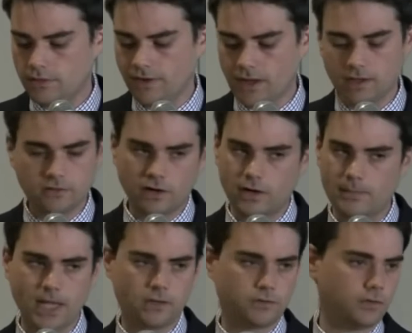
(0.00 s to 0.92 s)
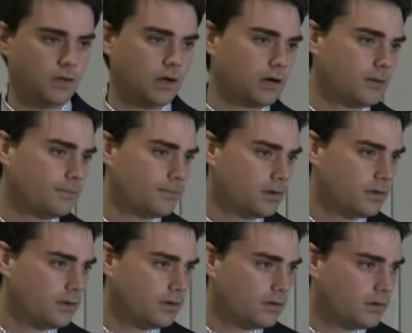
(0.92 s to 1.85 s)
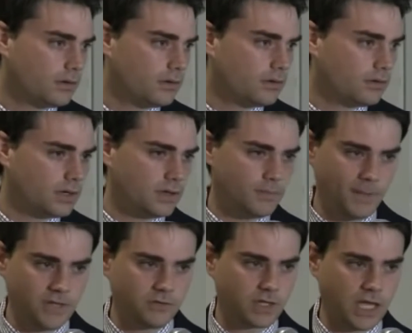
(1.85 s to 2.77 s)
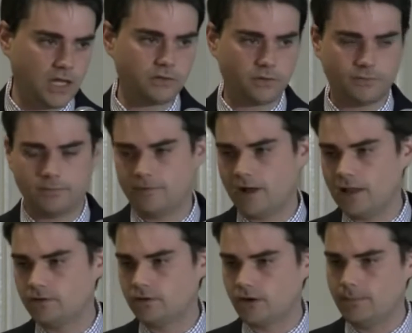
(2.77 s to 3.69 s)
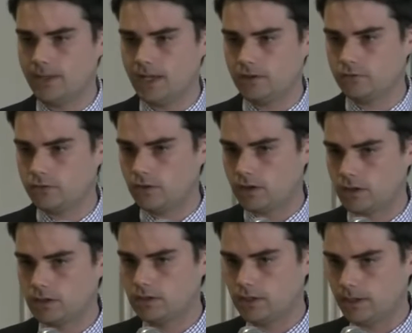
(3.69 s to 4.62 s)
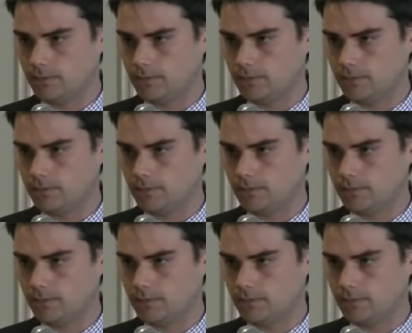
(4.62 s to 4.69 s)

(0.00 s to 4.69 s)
Involuntary manslaughter, right? The basic case of involuntary manslaughter,